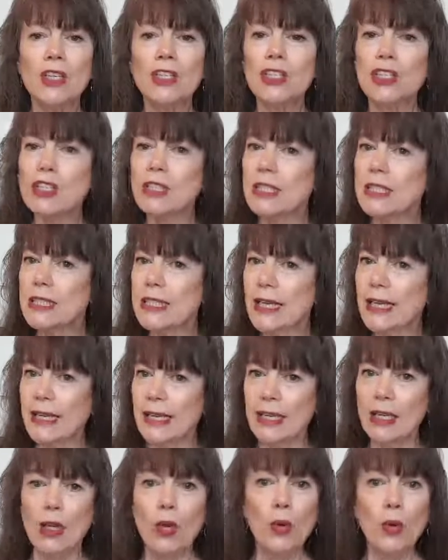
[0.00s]
So
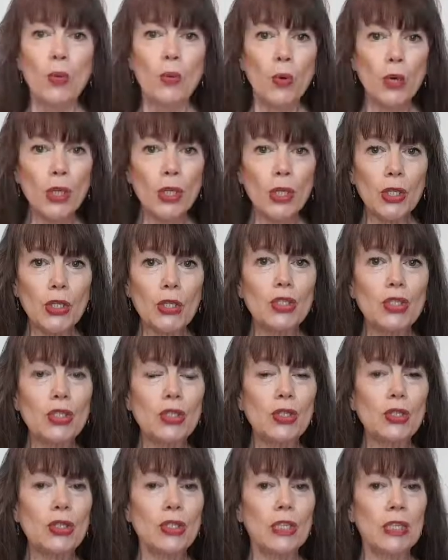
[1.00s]
today, what are you
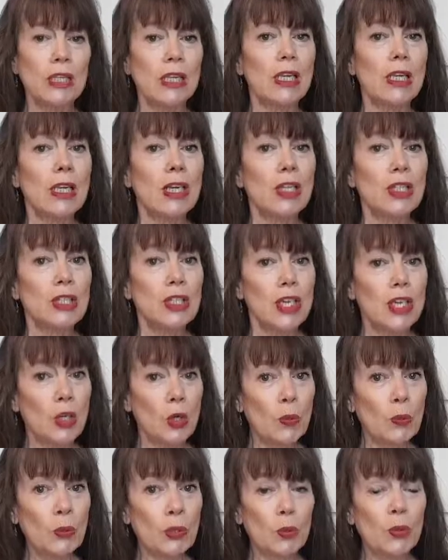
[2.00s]
choosing to
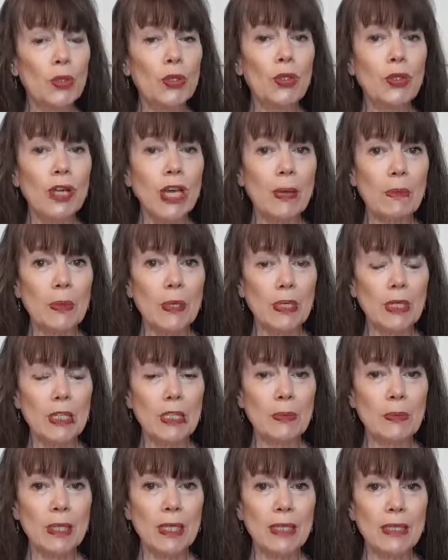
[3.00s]
help you with your
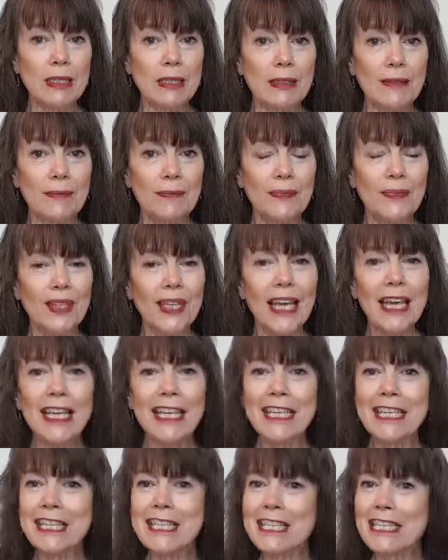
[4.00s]
happiness meter? And
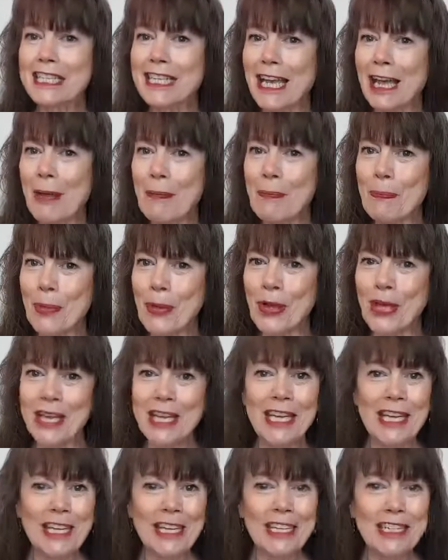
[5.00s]
it can start
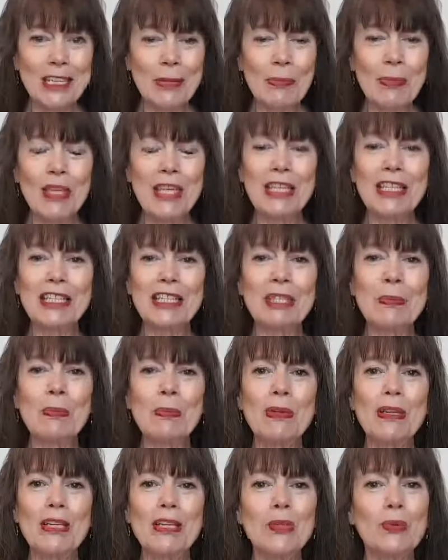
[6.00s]
by something as
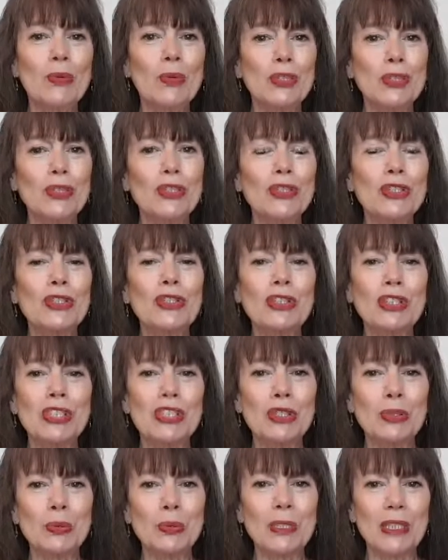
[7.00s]
simple as what you're choosing
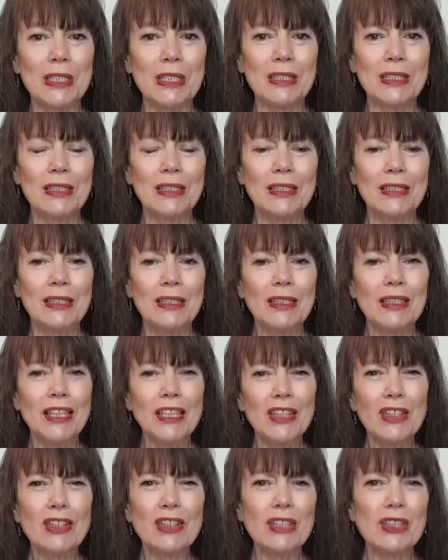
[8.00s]
to eat.
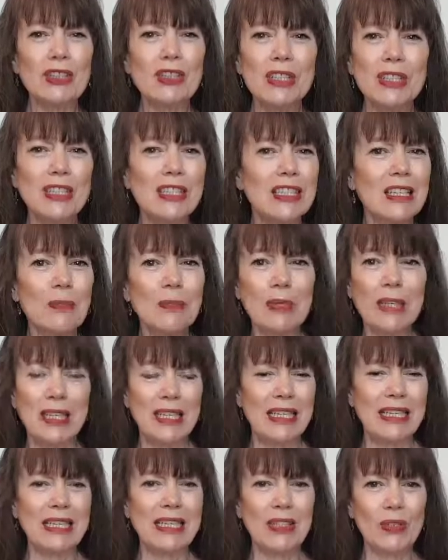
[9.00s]
Are you choosing something
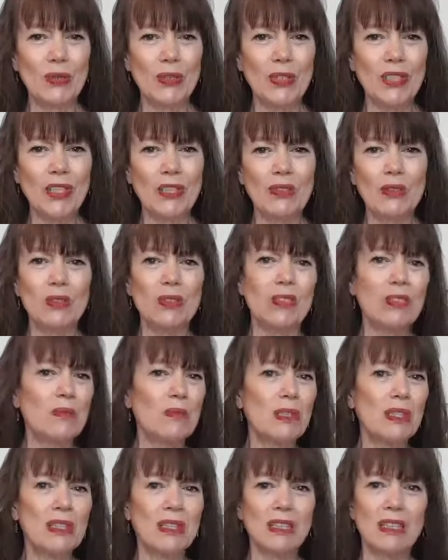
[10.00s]
that's healthy or
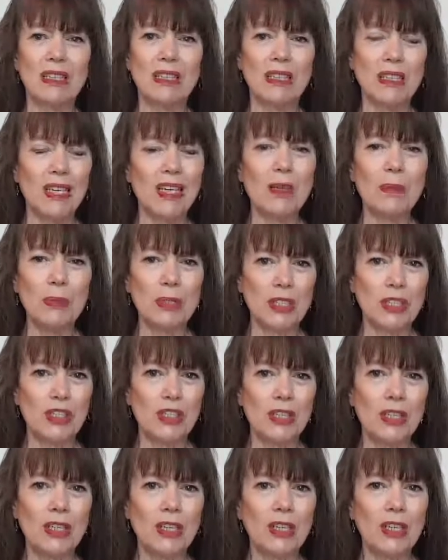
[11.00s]
something that's
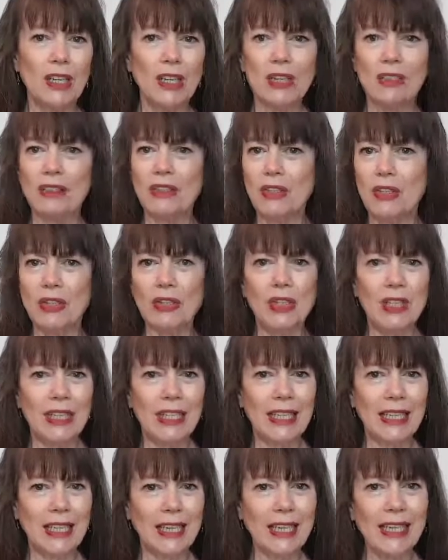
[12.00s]
garbage? And you know, like
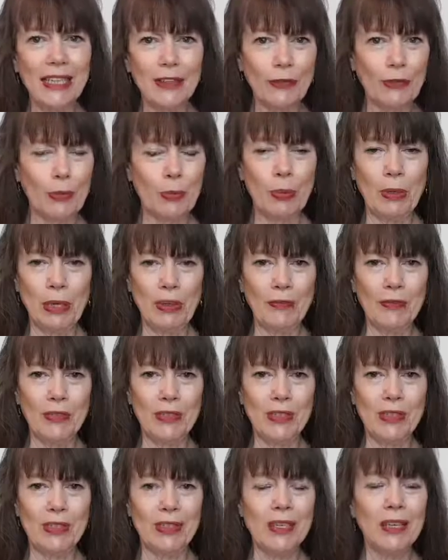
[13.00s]
a cake for
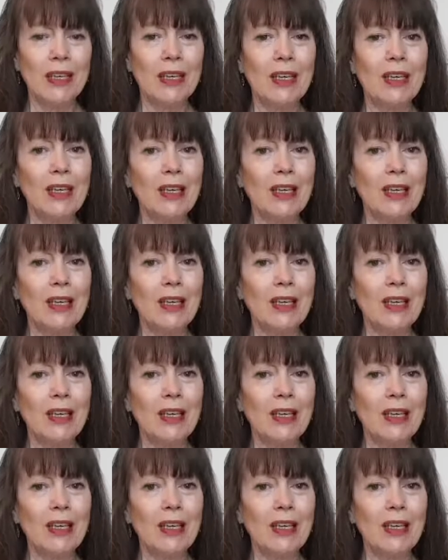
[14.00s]
breakfast.